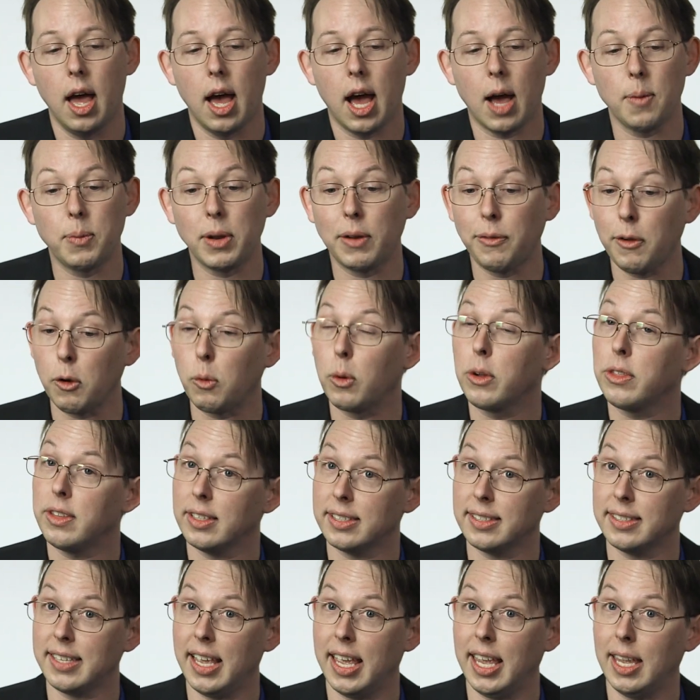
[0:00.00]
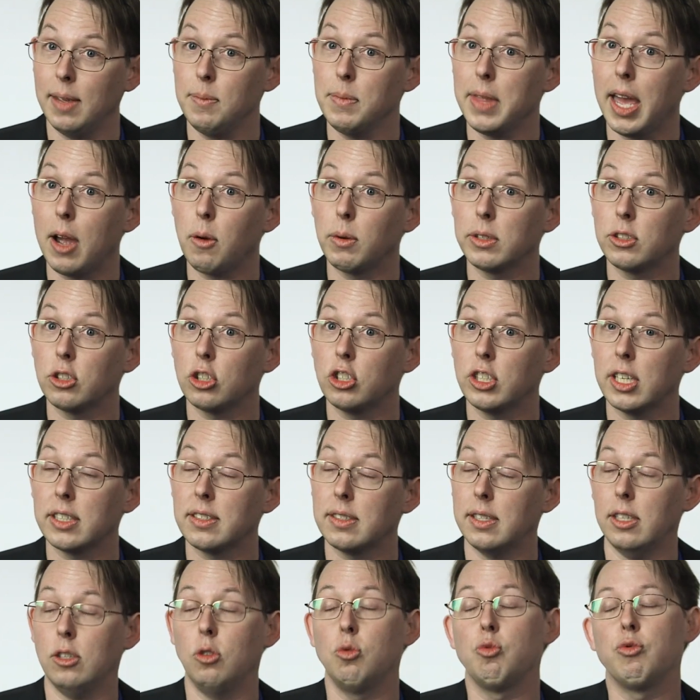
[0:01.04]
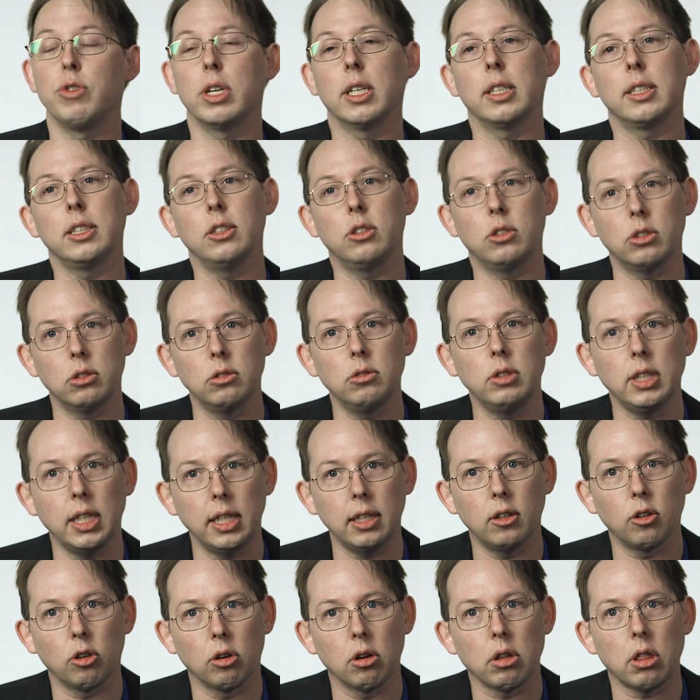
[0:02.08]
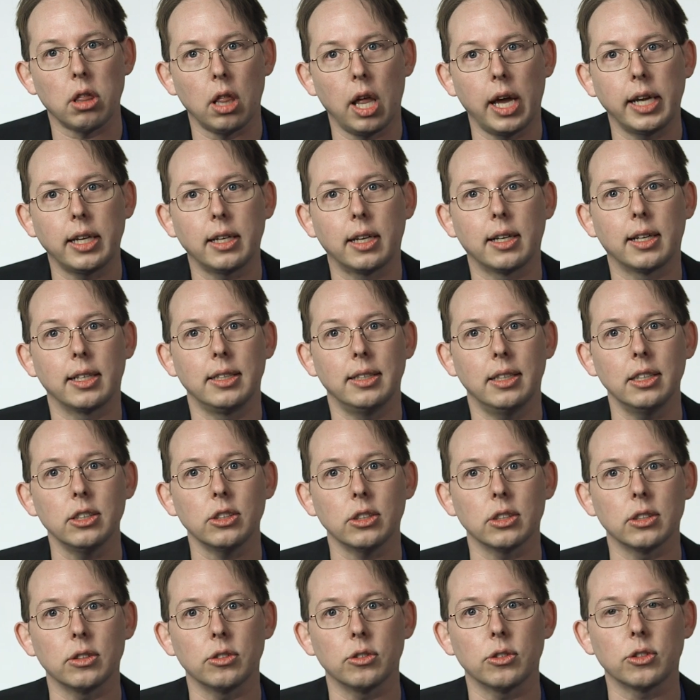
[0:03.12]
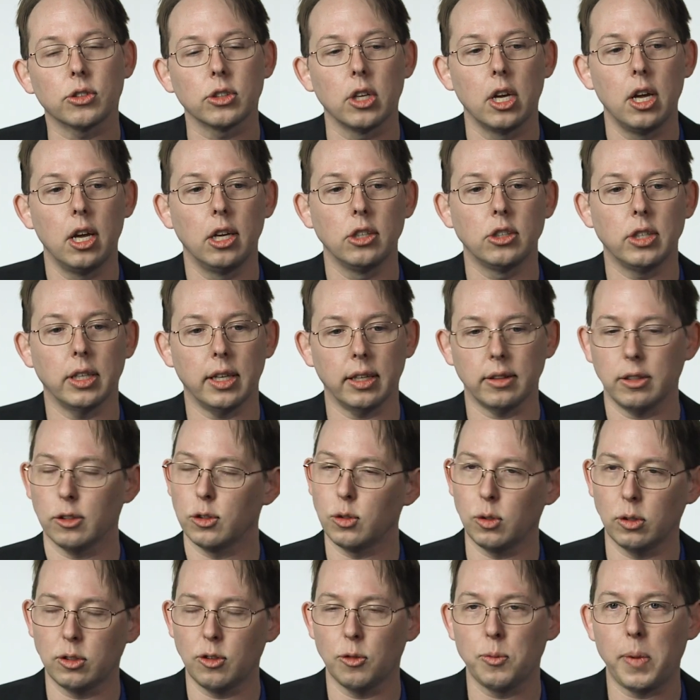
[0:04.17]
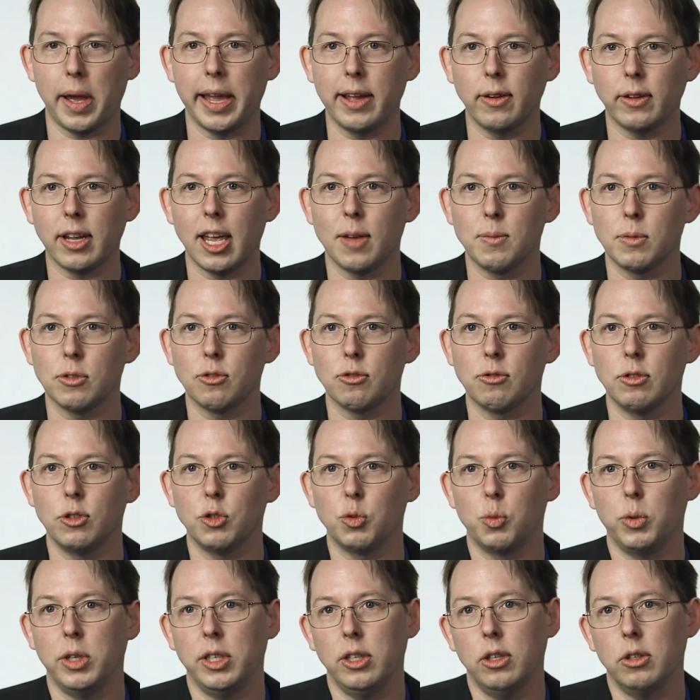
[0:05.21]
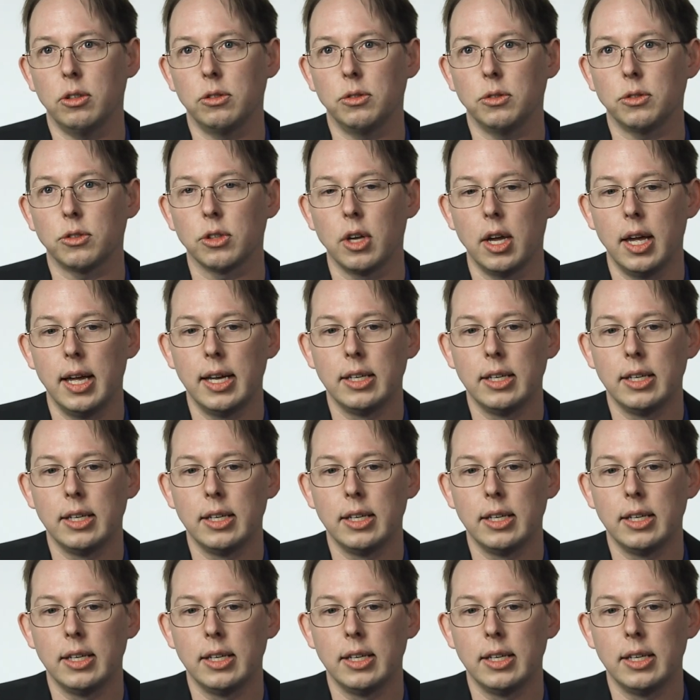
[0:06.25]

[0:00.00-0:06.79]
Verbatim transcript: Uh, but if it were the same, that would suggest that you really do need Earth-like conditions to get the sorts of biochemistries we use.